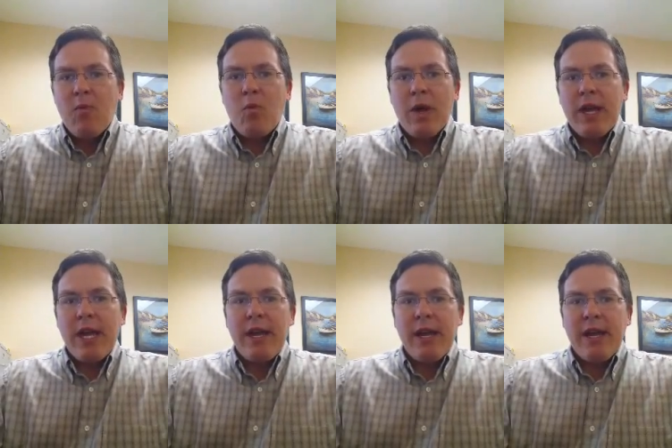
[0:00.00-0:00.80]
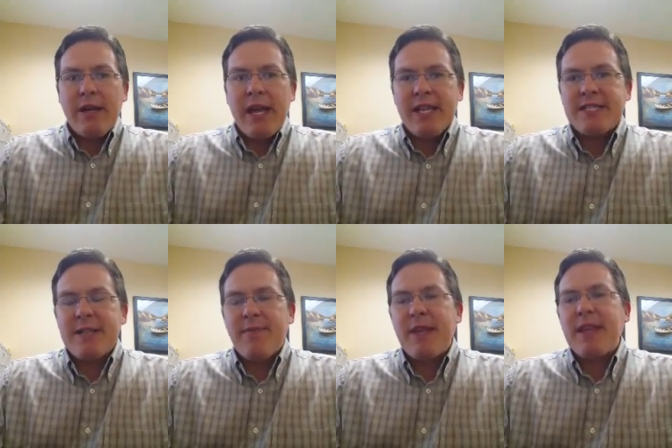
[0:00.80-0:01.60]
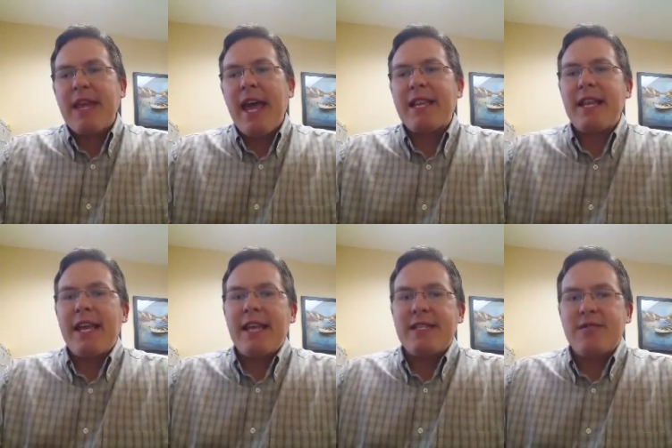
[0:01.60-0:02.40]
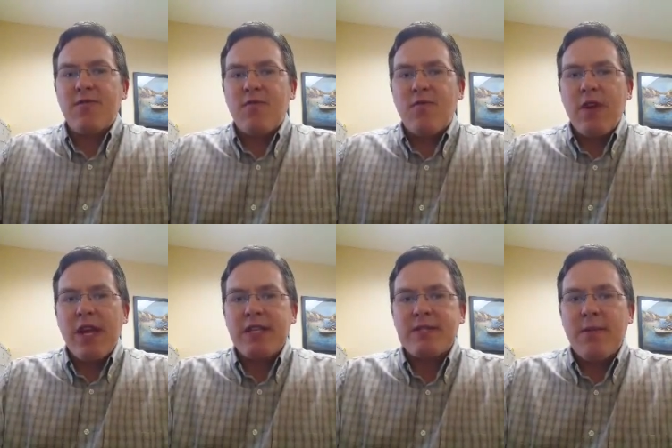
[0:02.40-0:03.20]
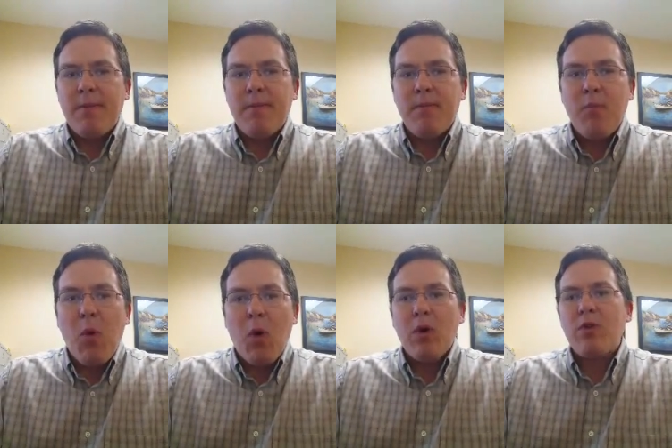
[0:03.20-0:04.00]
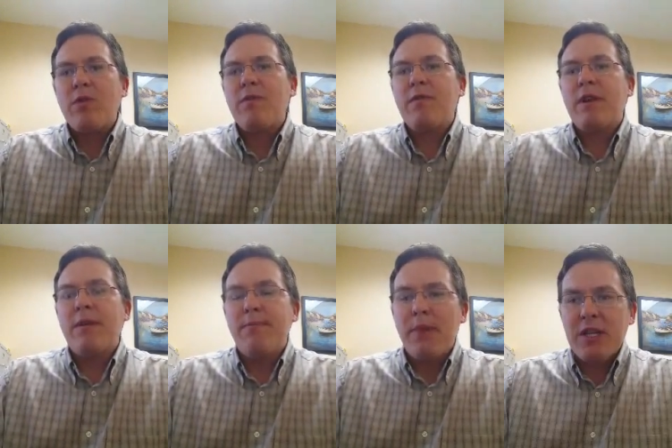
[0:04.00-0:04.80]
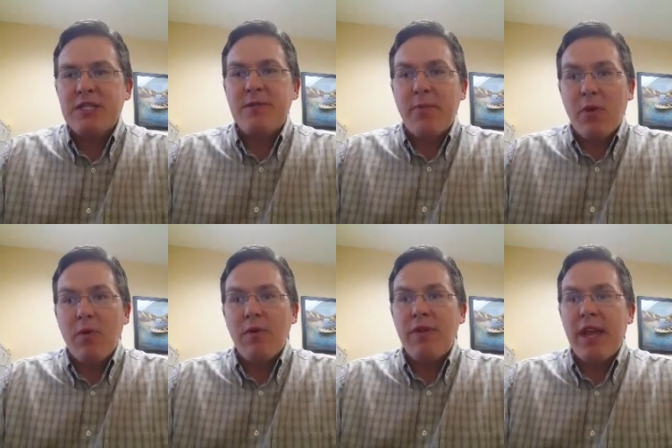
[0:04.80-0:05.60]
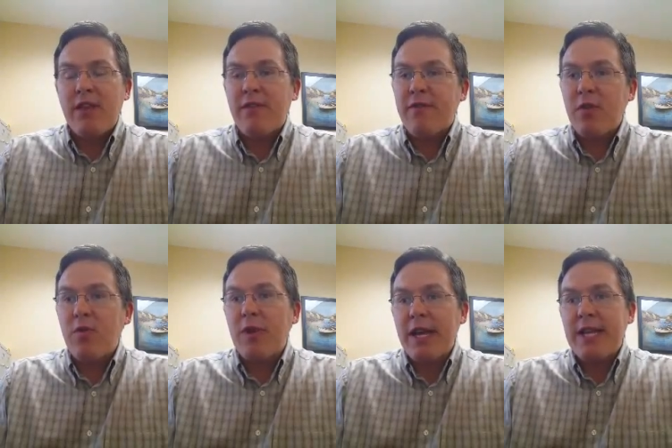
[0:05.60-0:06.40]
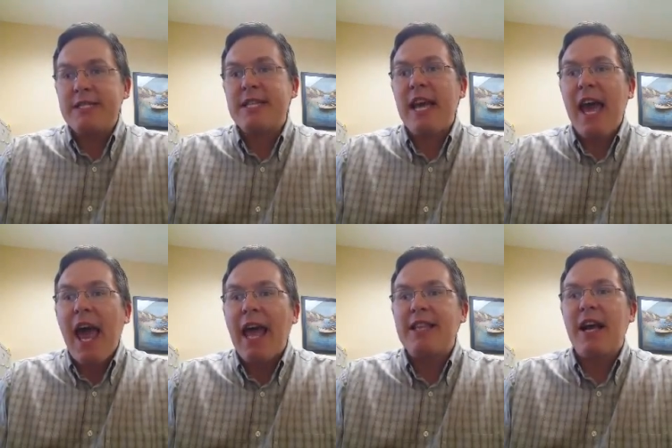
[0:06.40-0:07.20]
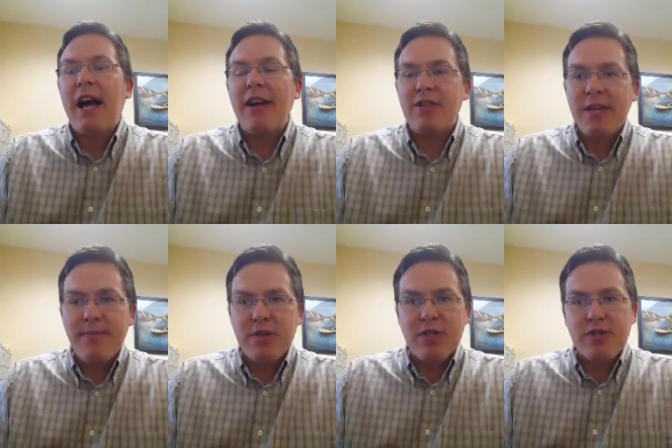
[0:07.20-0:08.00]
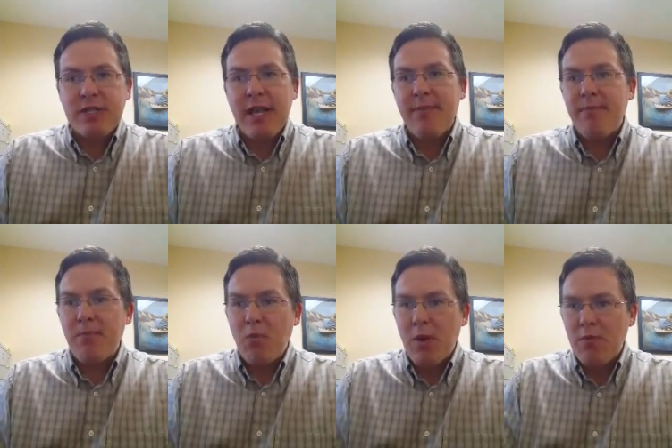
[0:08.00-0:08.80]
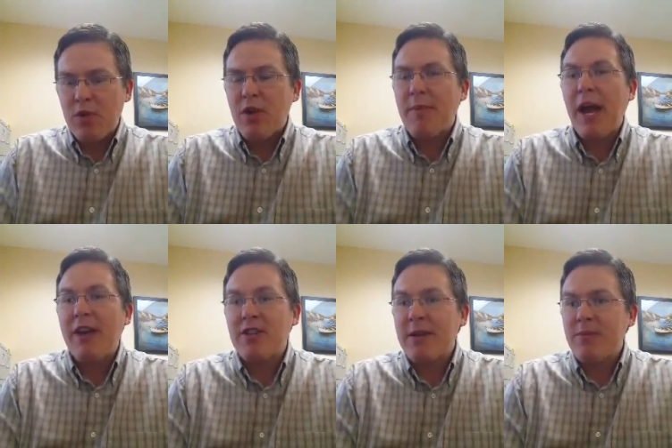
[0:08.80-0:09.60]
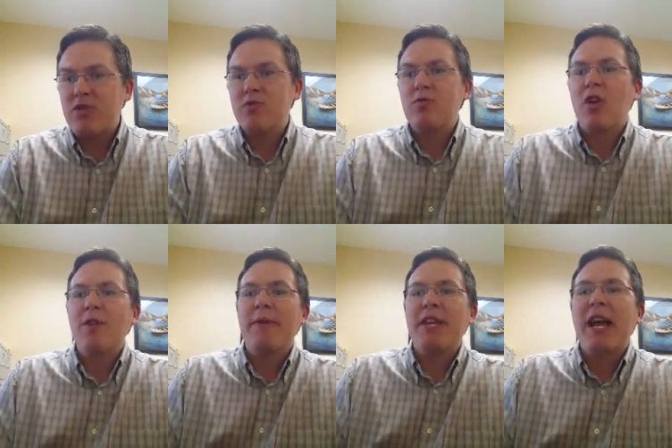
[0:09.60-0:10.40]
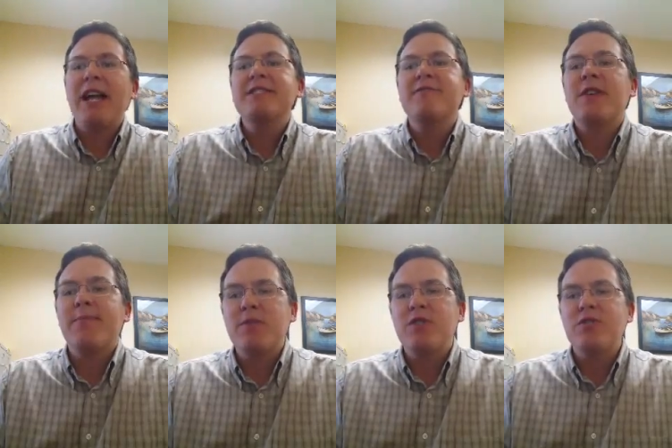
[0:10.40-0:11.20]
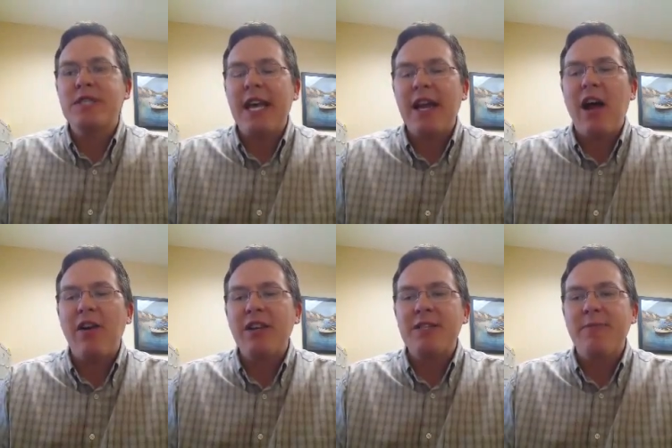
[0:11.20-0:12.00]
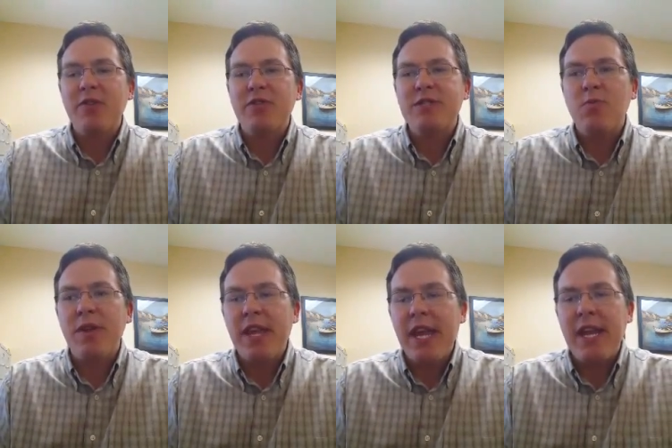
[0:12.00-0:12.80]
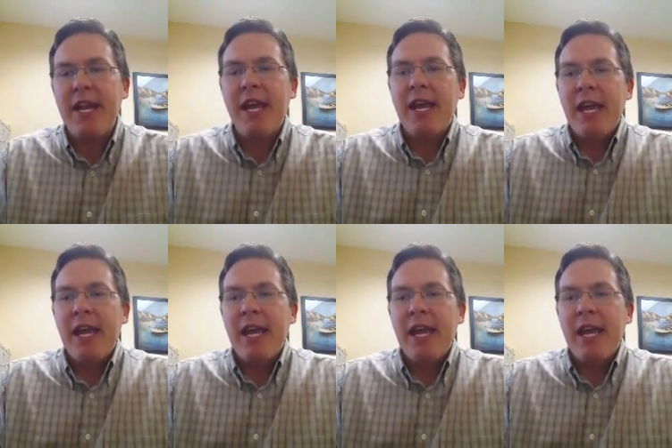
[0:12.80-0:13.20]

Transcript: w- uh, is something that is is more combustible than the fuel is at higher temperatures. And when we're talking about higher temperatures, we're talking about the kinds of temperatures that are experienced within